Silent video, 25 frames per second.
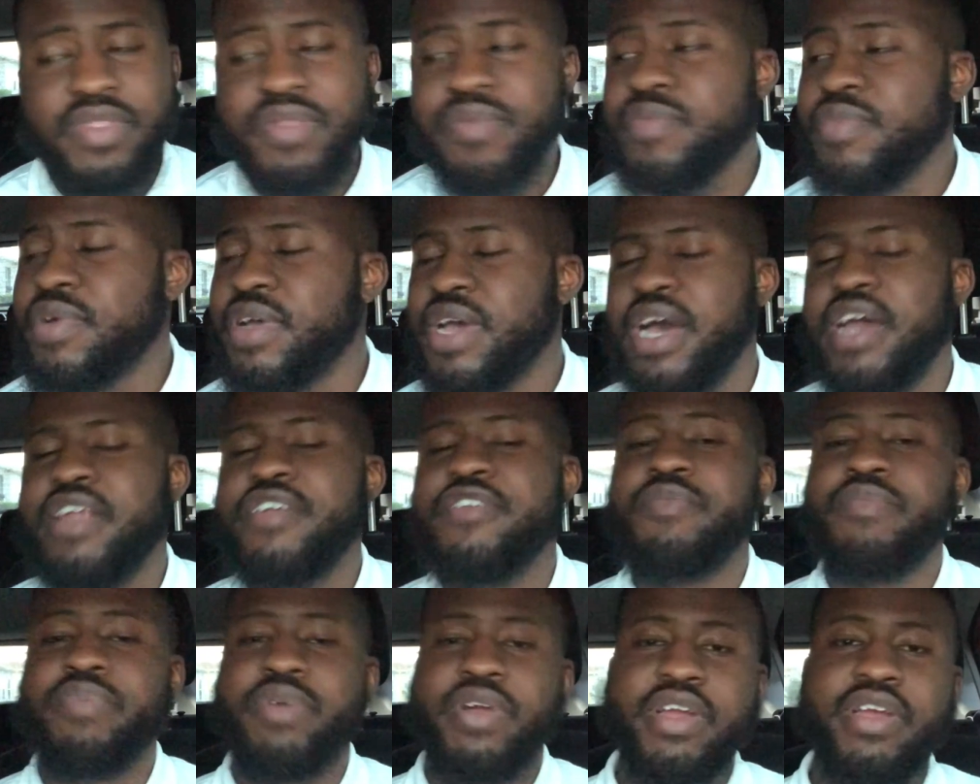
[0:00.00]
But God
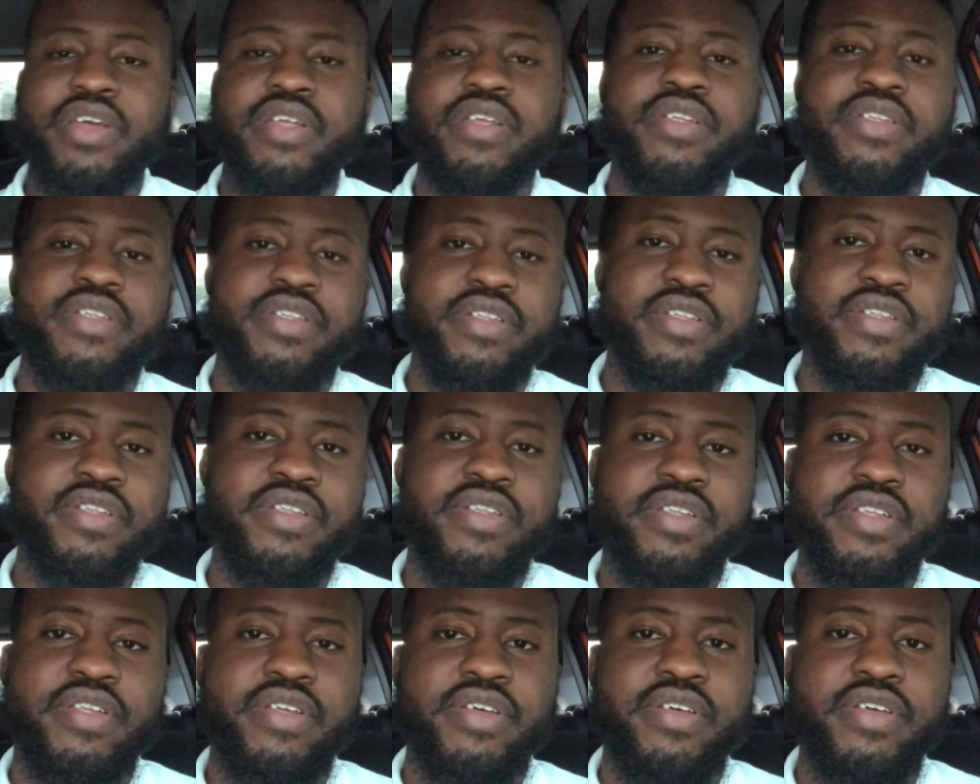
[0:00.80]
is bringing
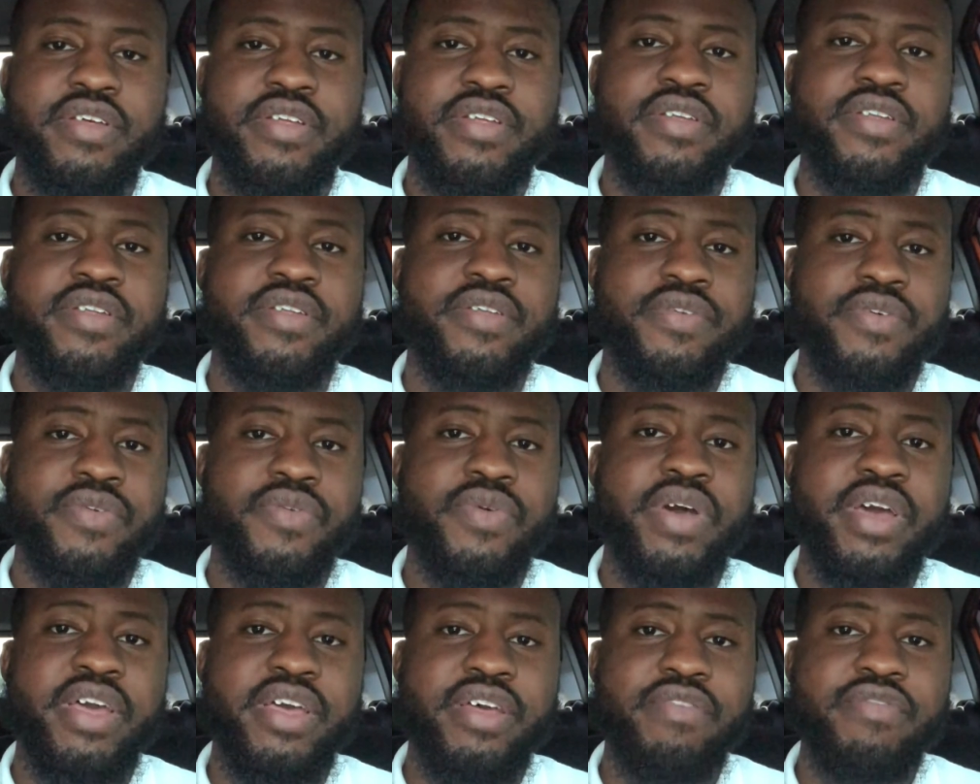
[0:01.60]
new
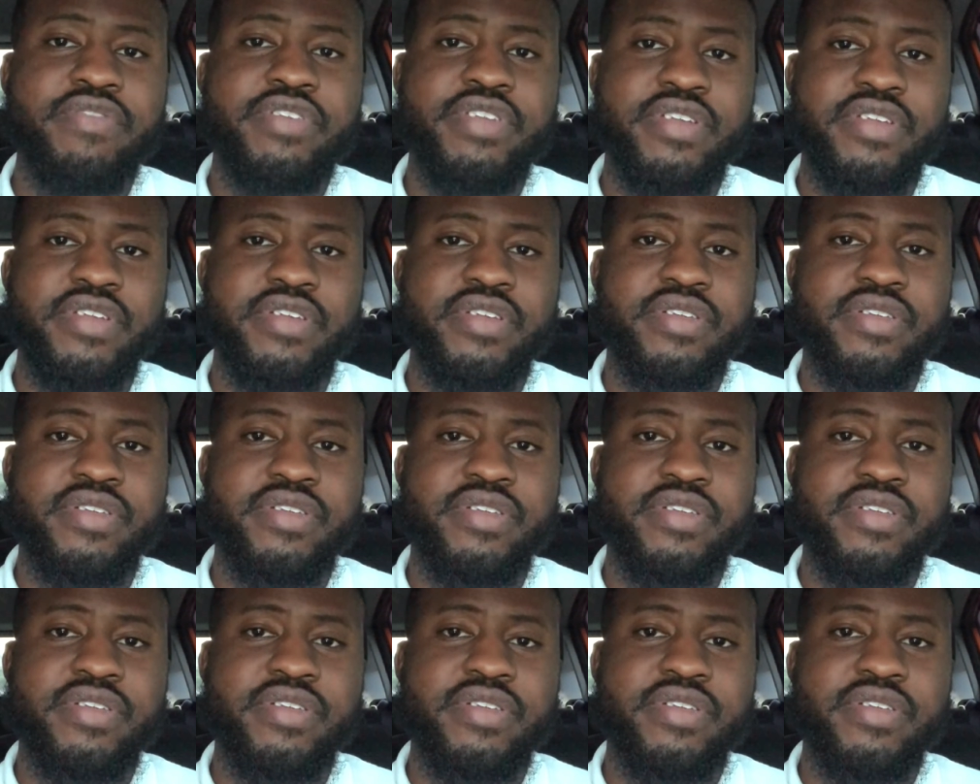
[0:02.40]
waves.